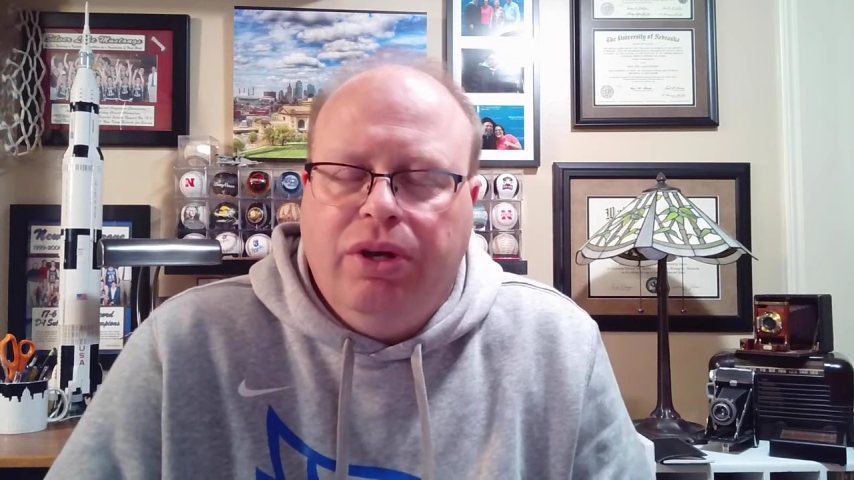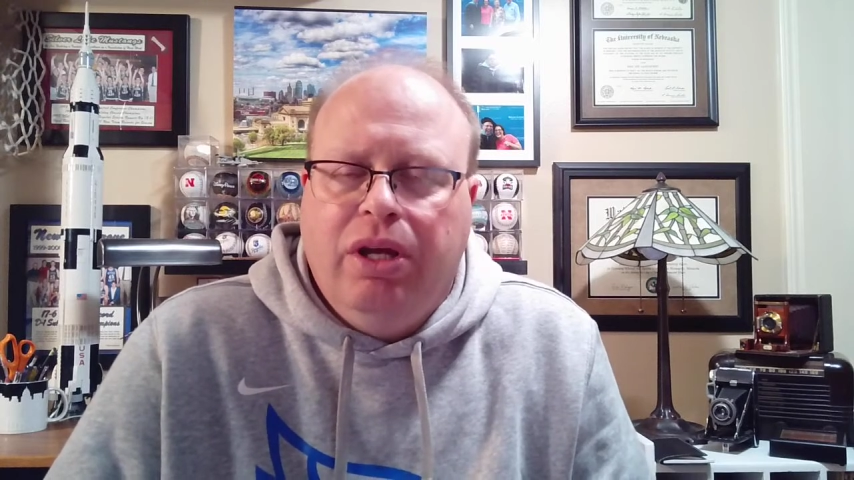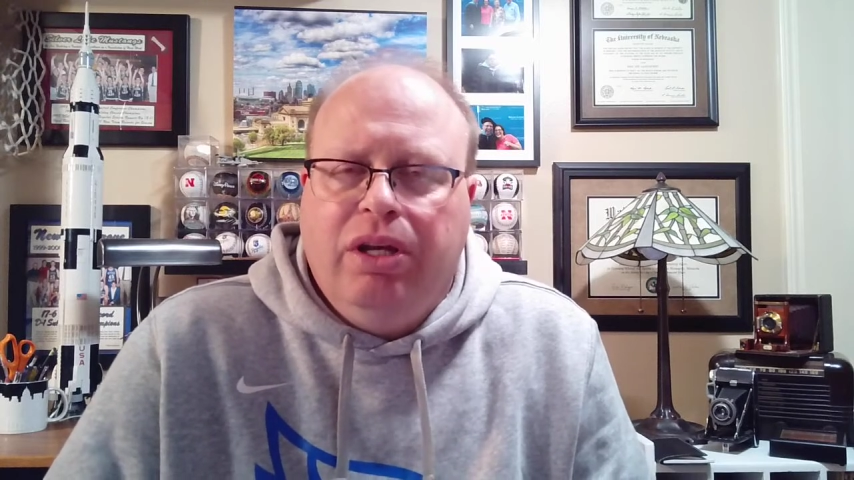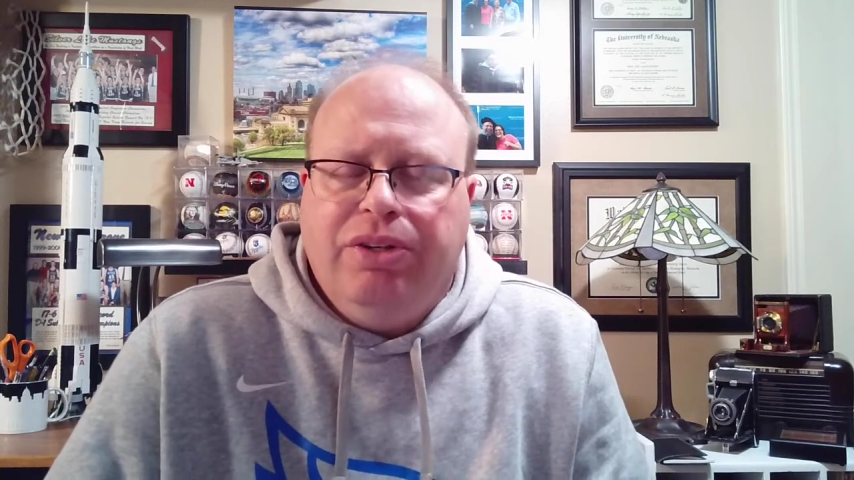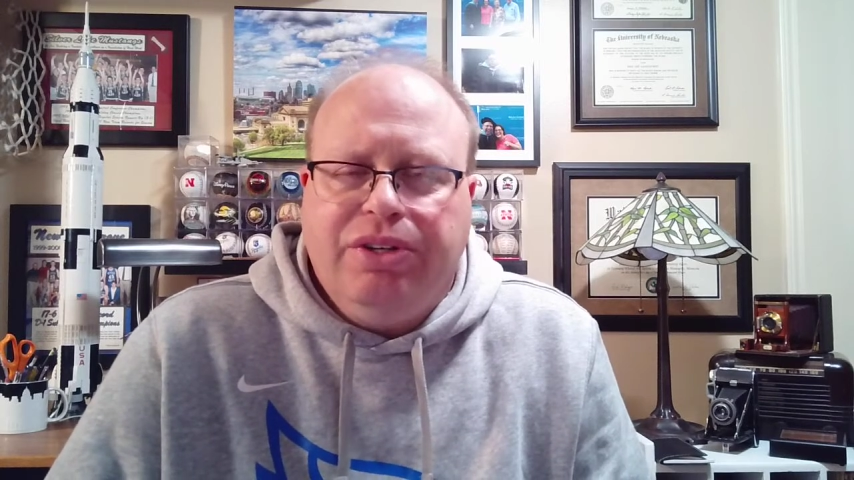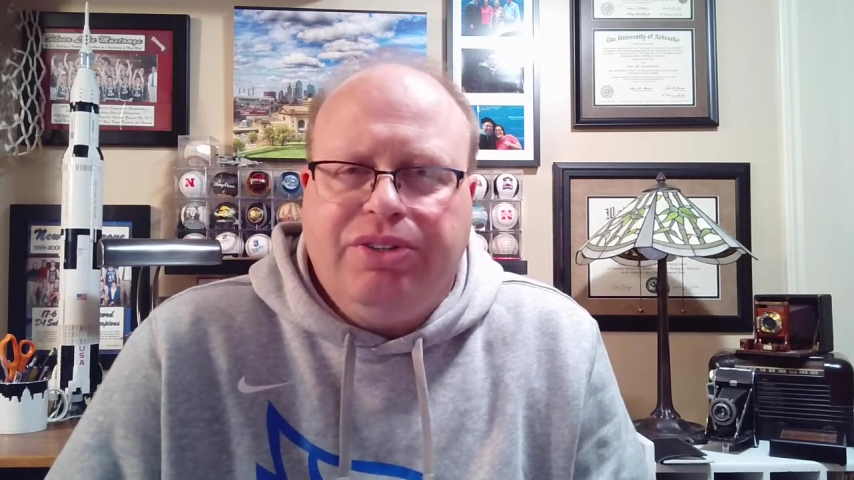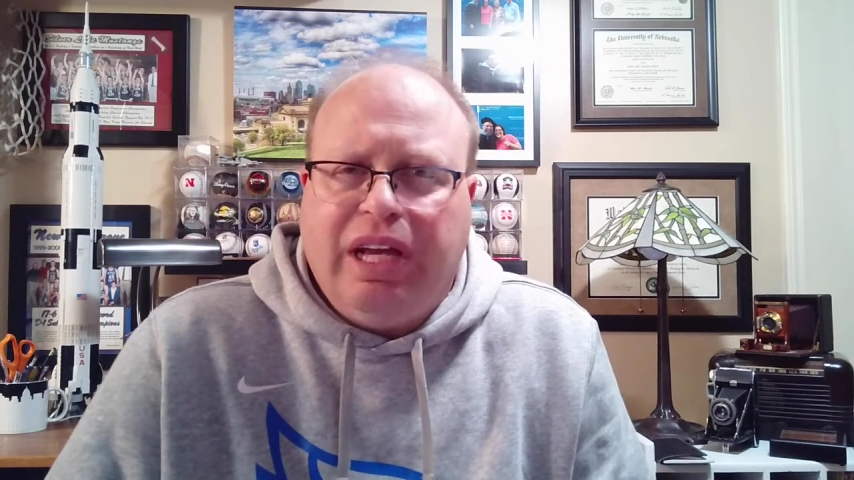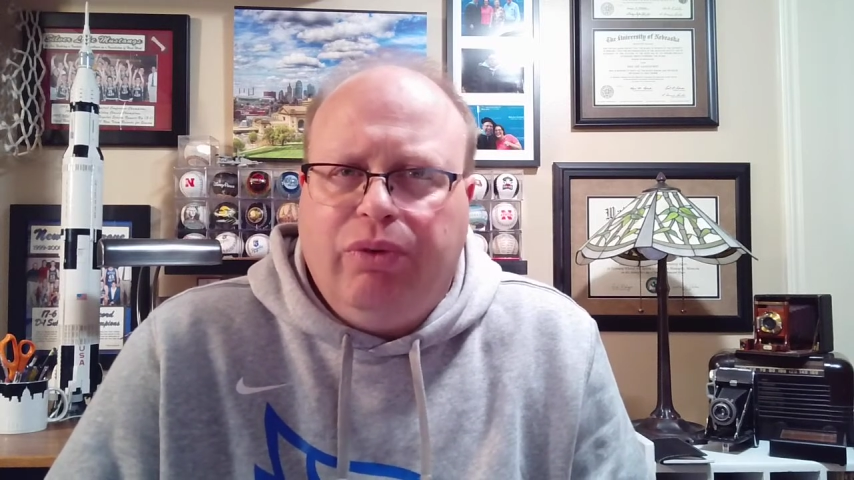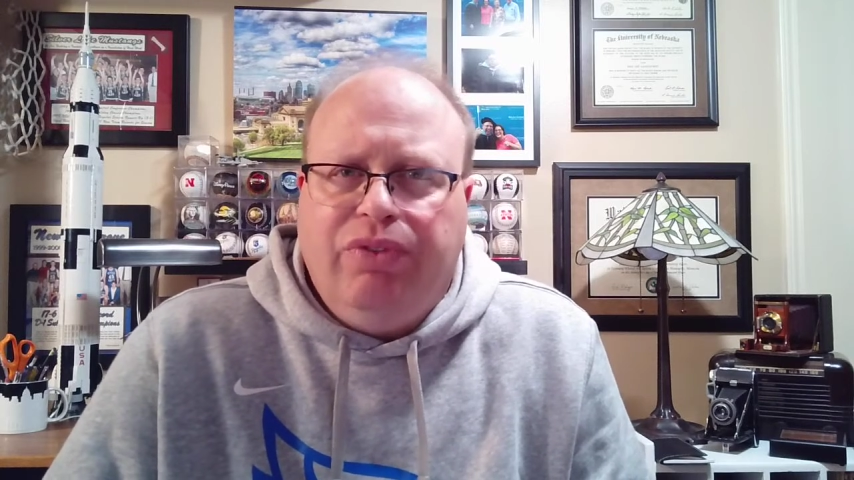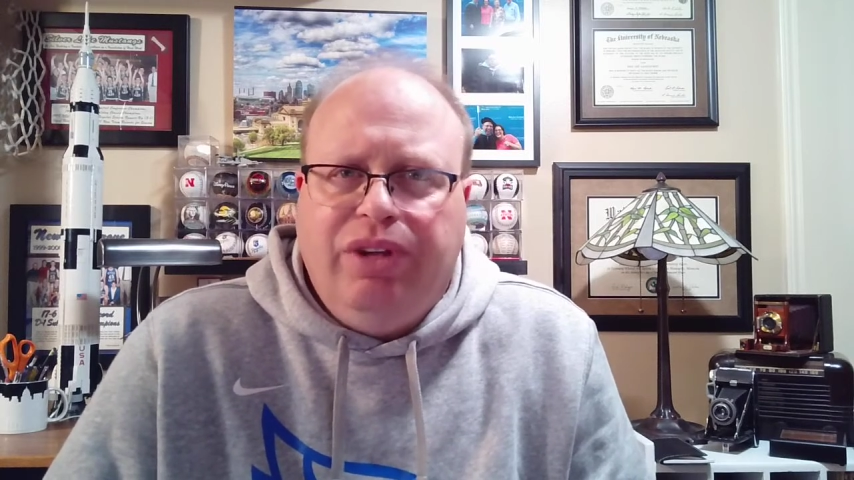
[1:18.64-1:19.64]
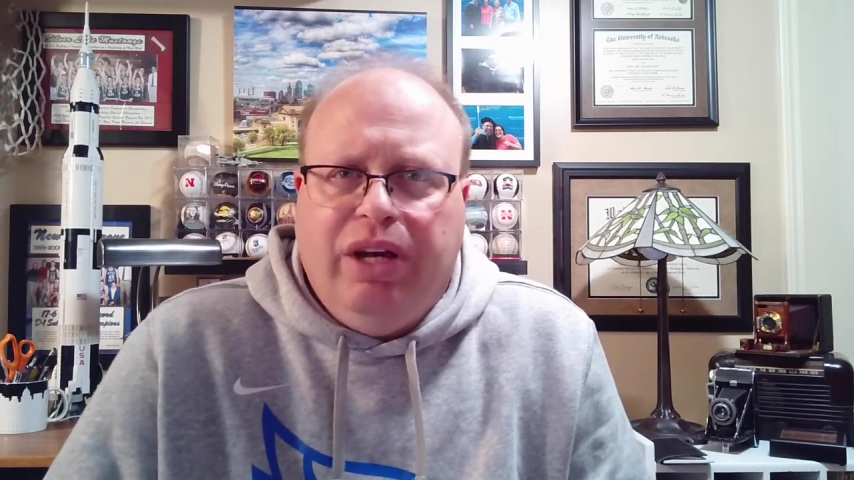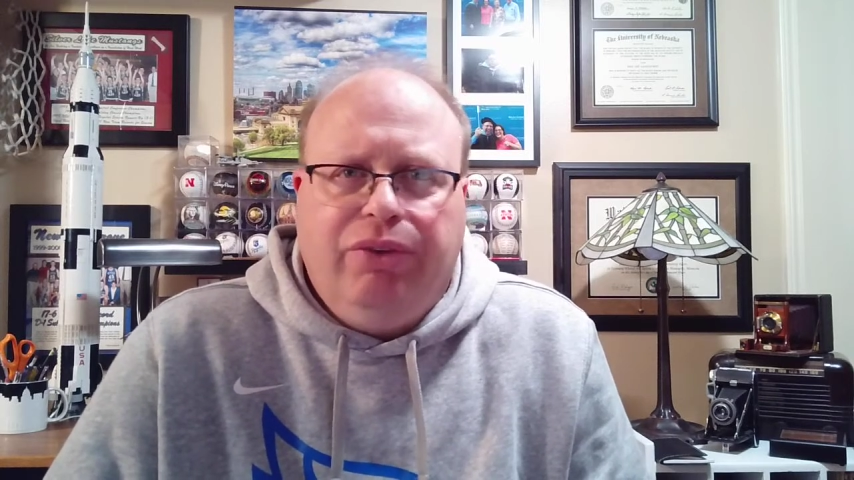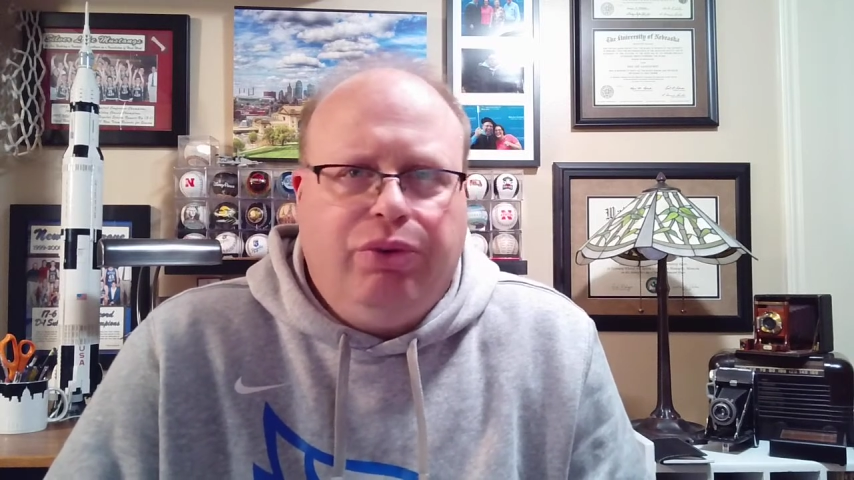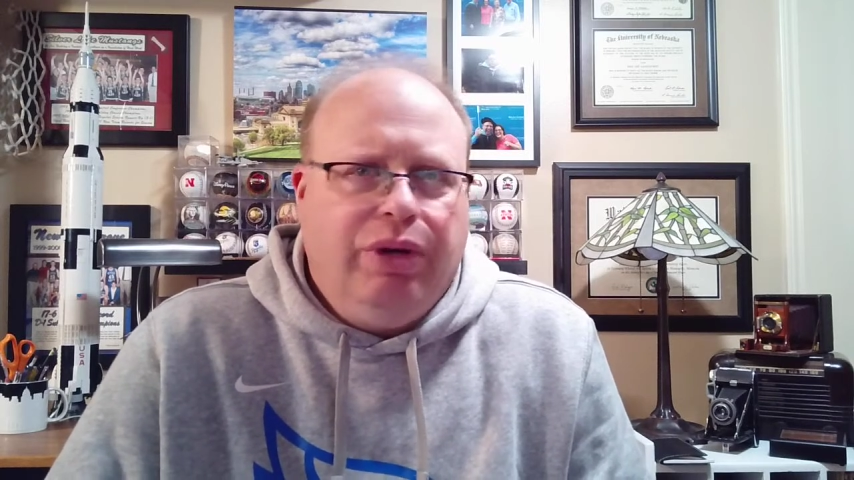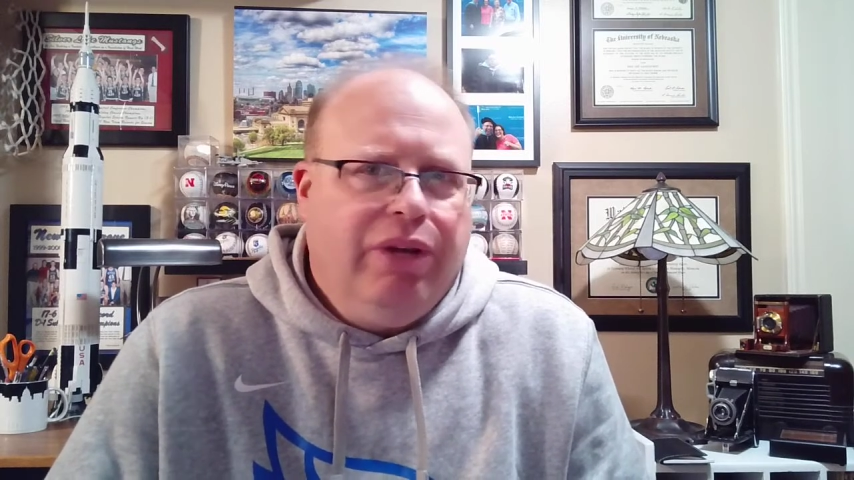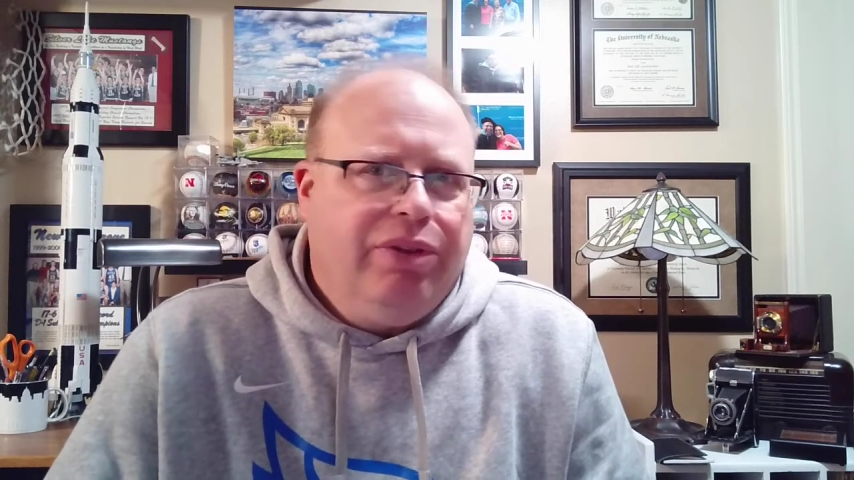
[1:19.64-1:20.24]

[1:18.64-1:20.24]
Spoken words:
just like we've done throughout